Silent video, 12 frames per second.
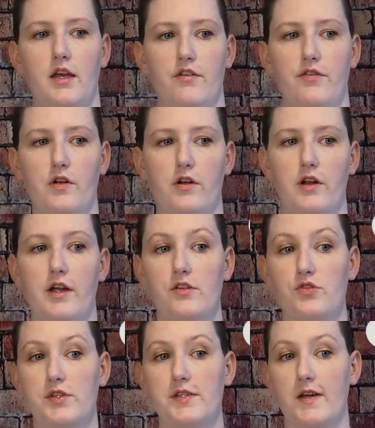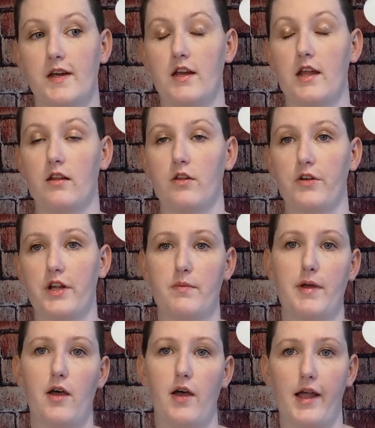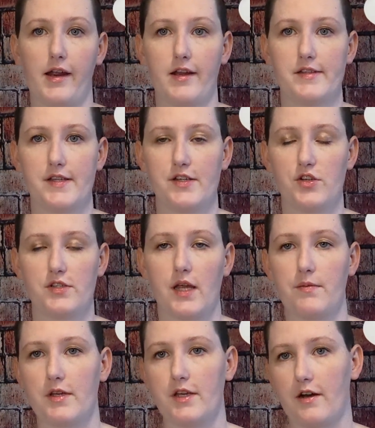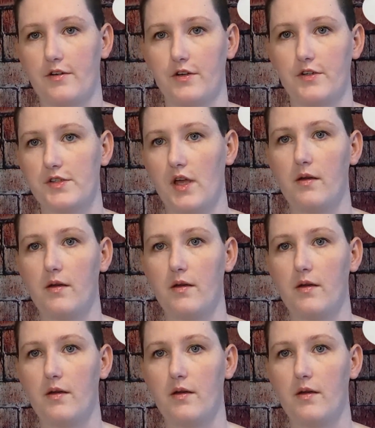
If you're interested in learning about ionization type detectors,